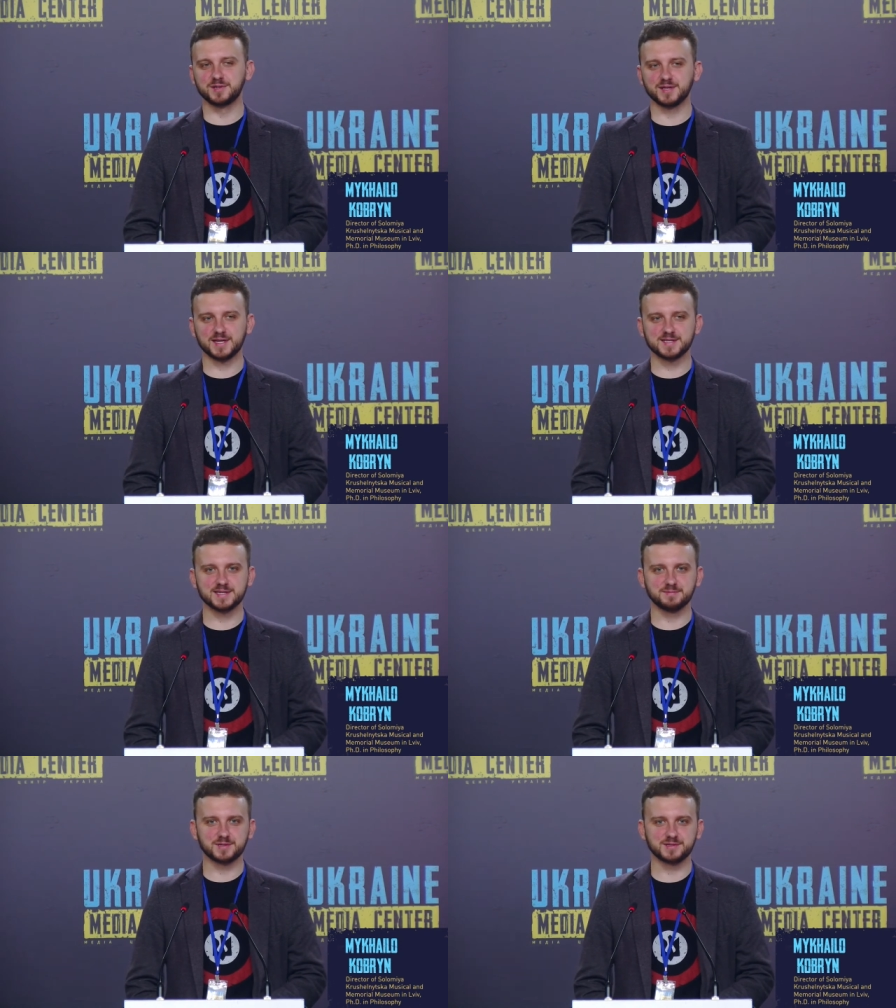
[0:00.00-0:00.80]
On
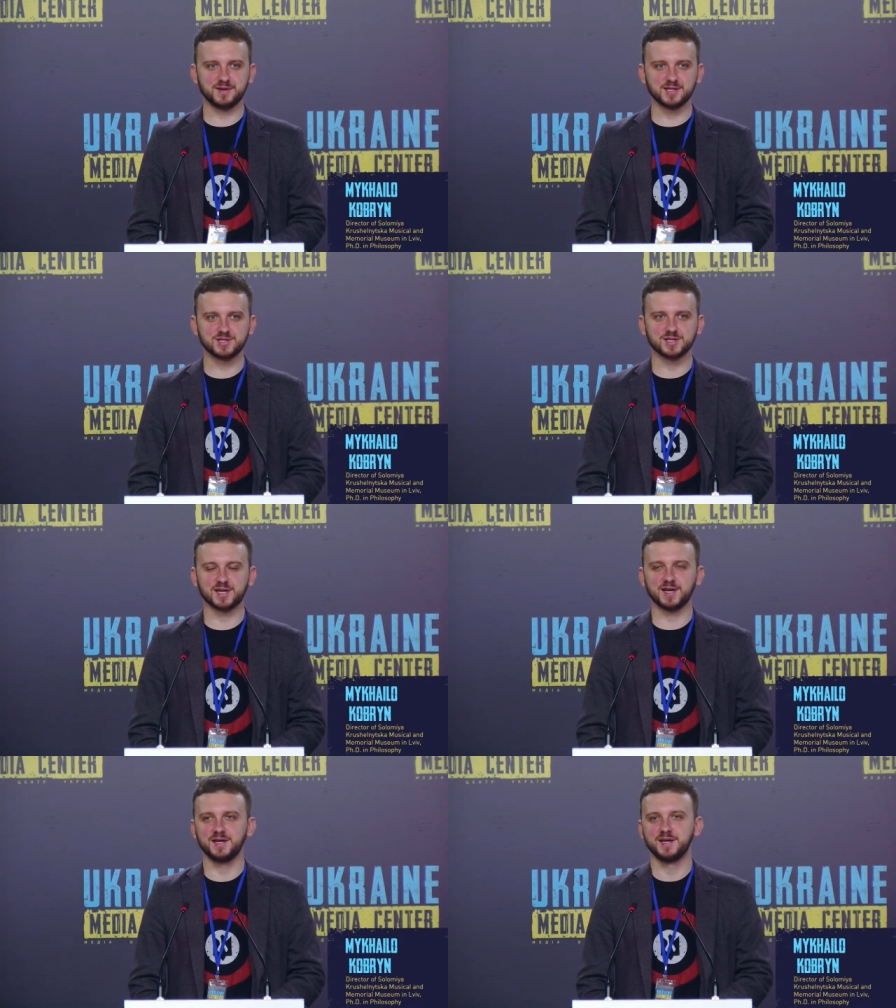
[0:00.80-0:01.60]
Sunday, we will
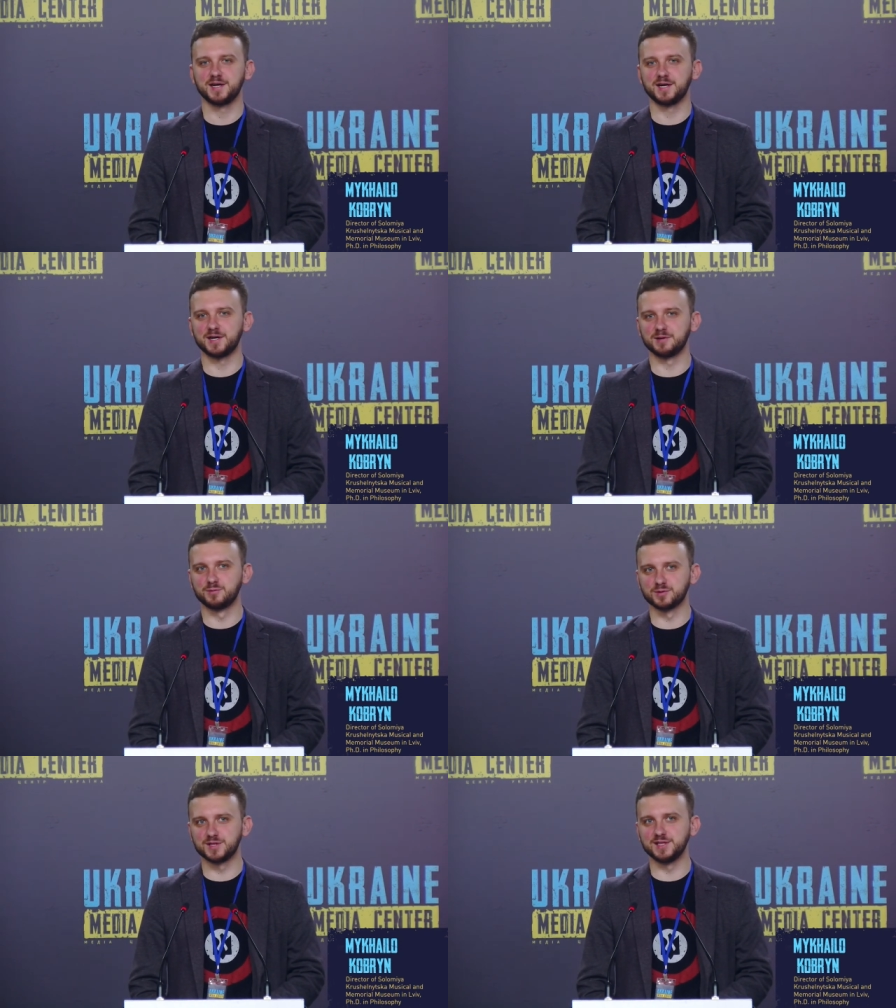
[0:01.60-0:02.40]
have two
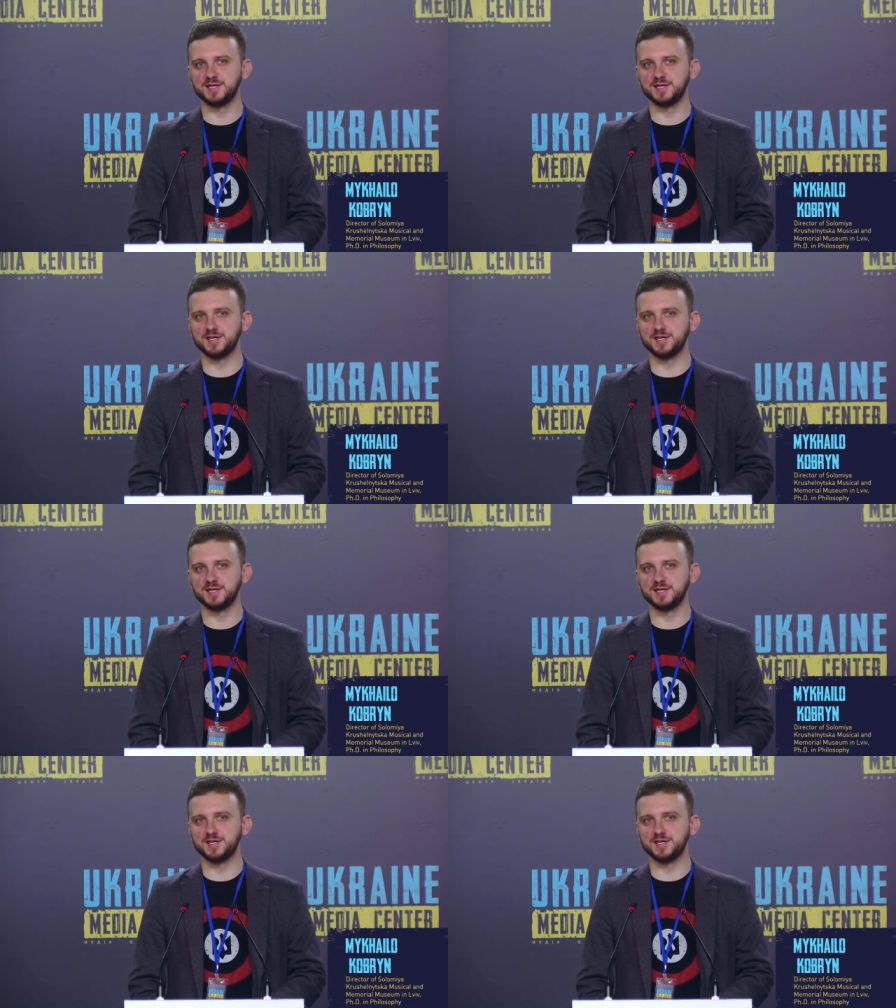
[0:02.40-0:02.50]
lectures